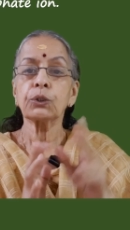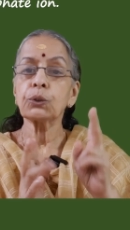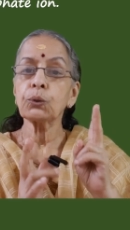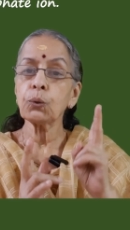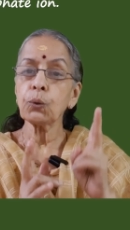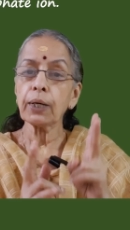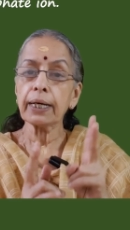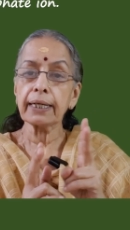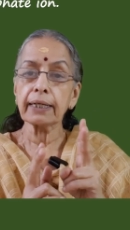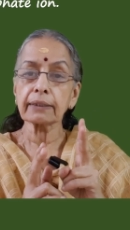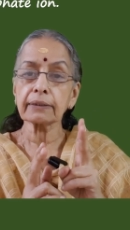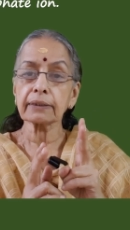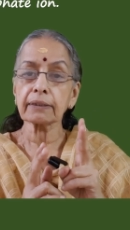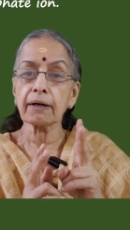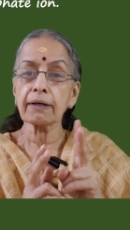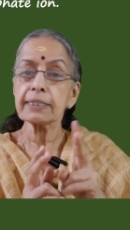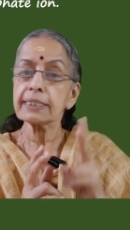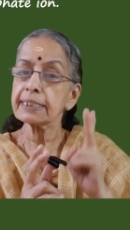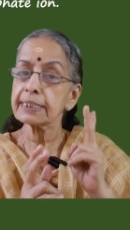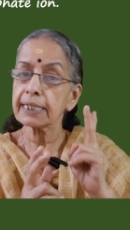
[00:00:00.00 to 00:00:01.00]
2
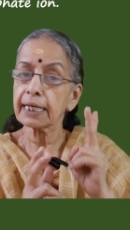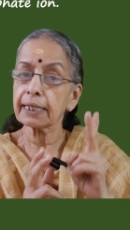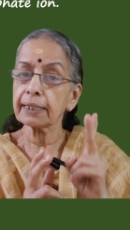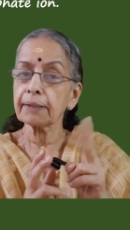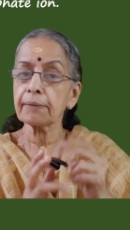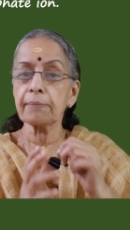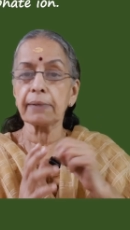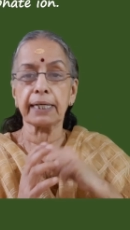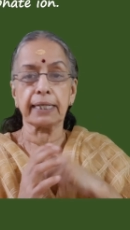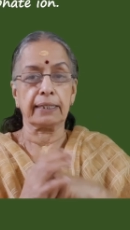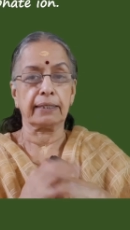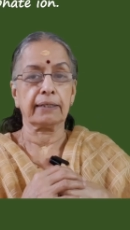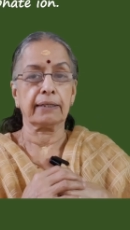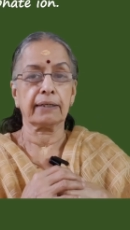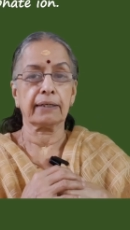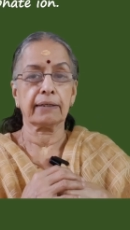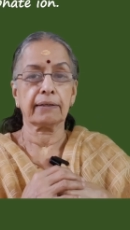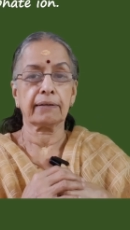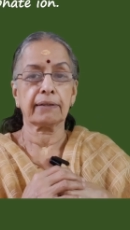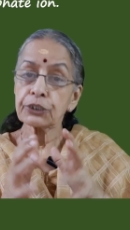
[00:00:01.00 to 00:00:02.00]
electrons remain.
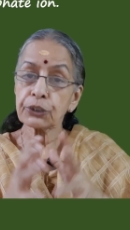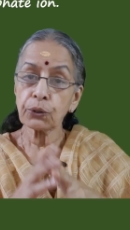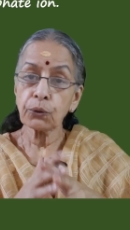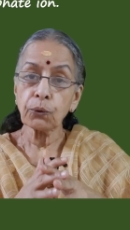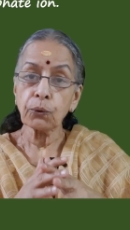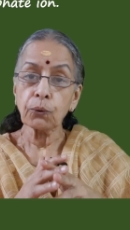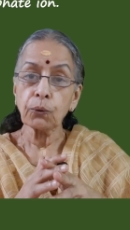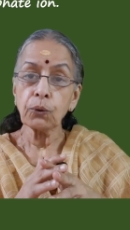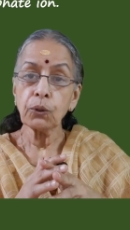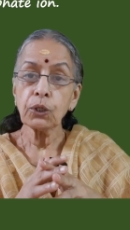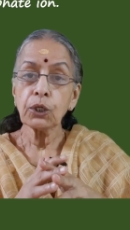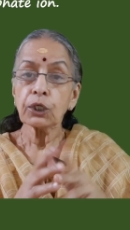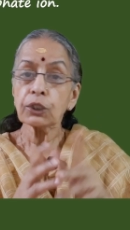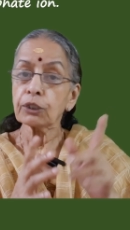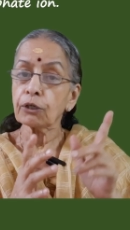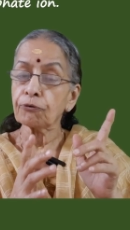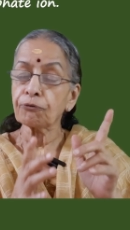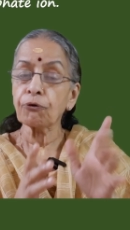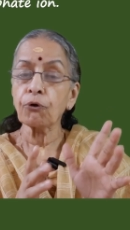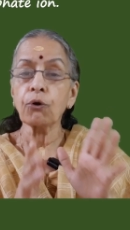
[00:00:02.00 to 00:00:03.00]
Show
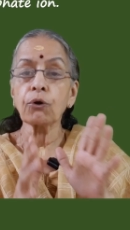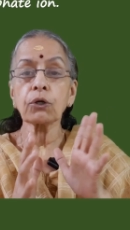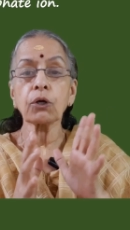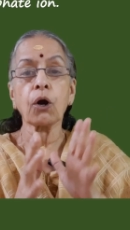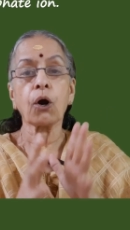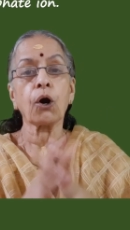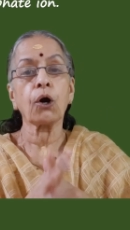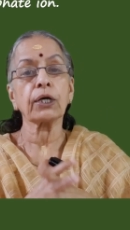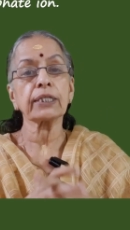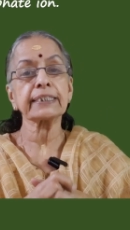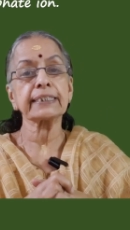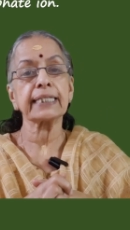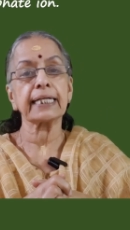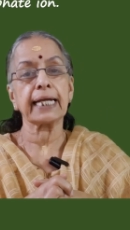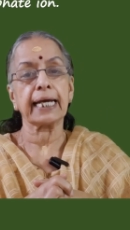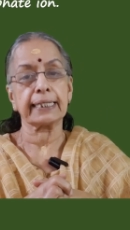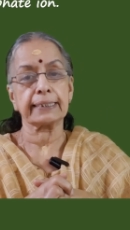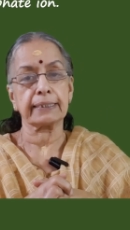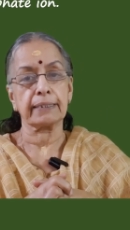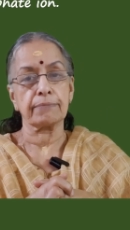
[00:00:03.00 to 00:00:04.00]
the 4
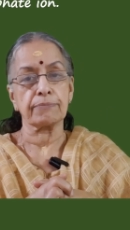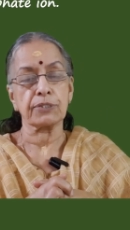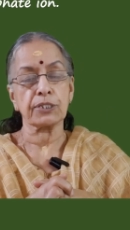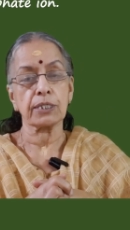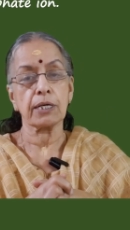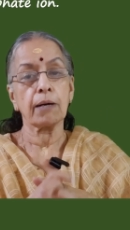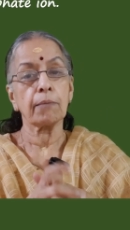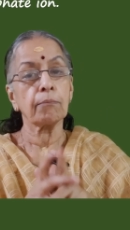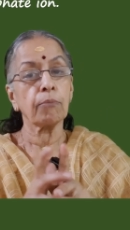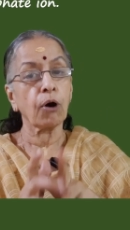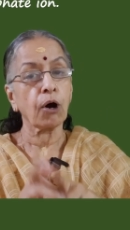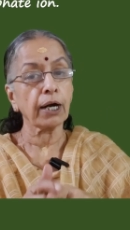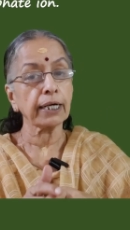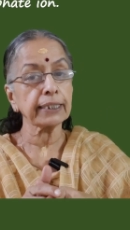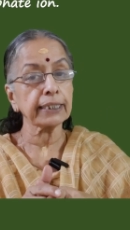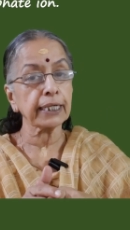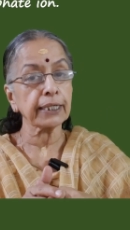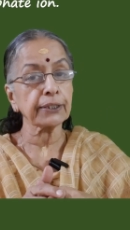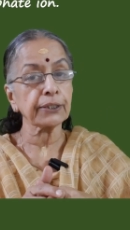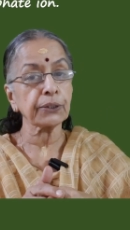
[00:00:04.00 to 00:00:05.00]
oxygen atoms
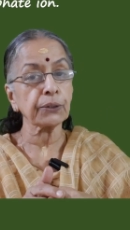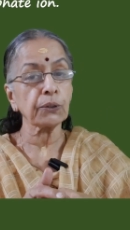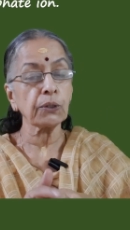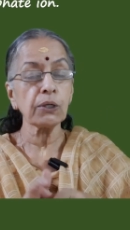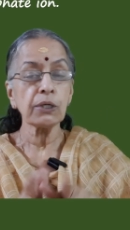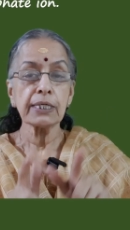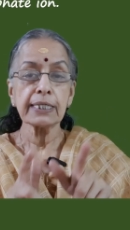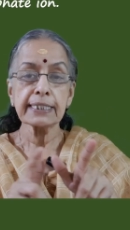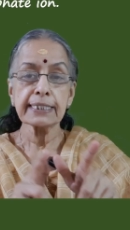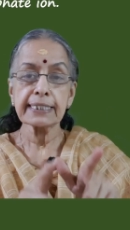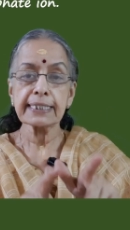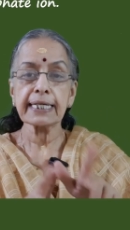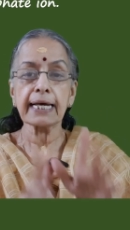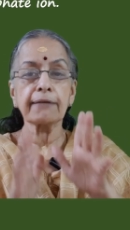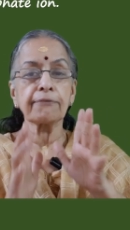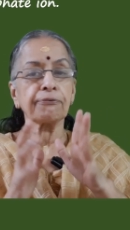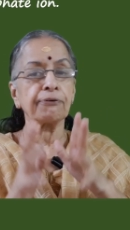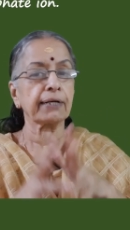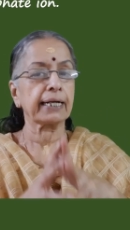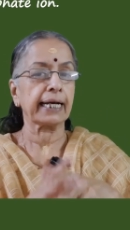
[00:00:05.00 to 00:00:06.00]
bonded to
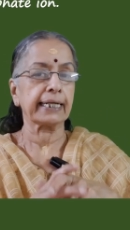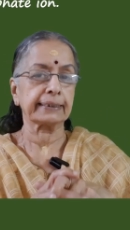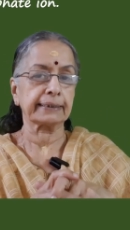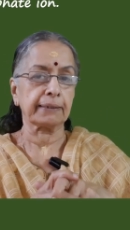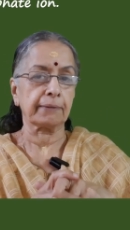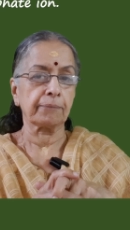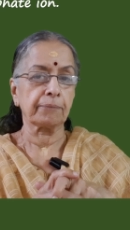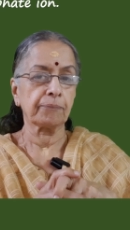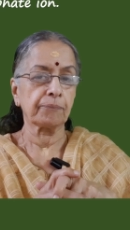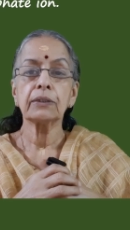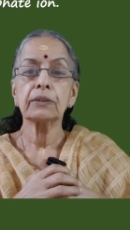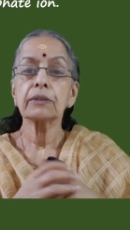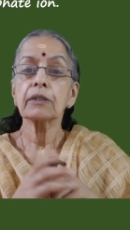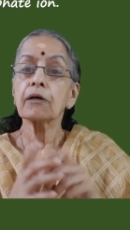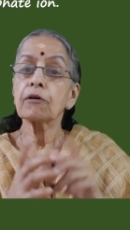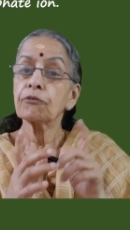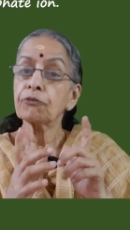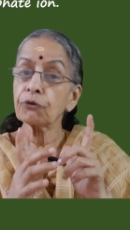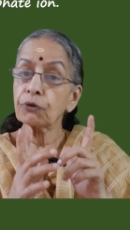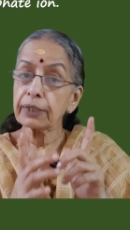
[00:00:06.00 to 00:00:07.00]
sulfur atom.
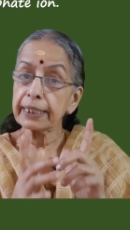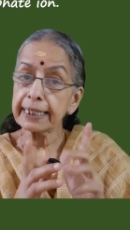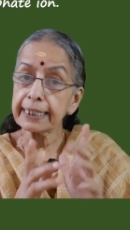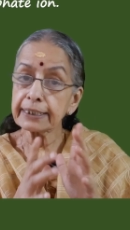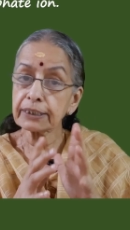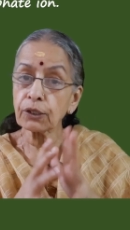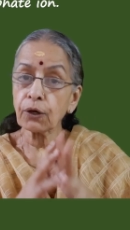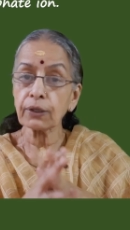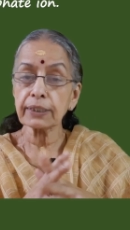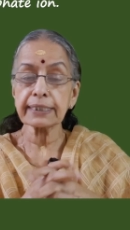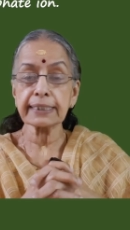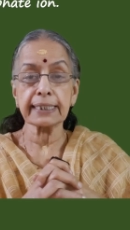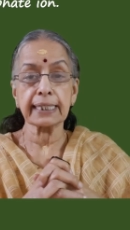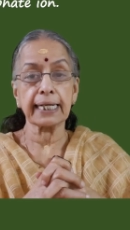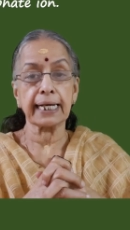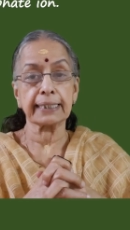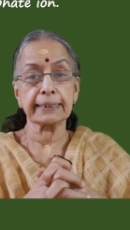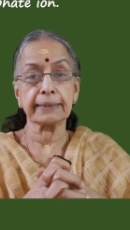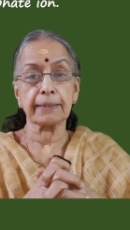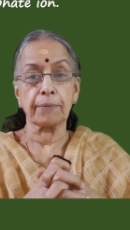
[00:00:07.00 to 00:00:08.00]
For each
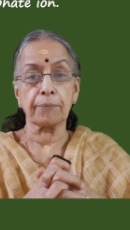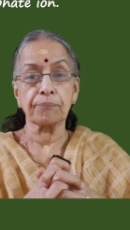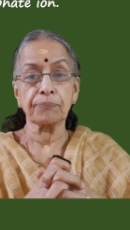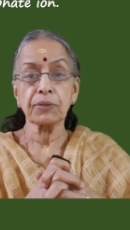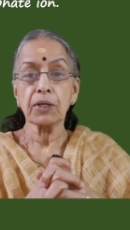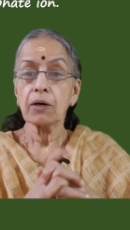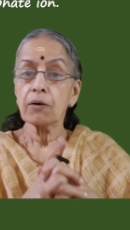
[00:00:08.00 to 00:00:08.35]
oxygen atom,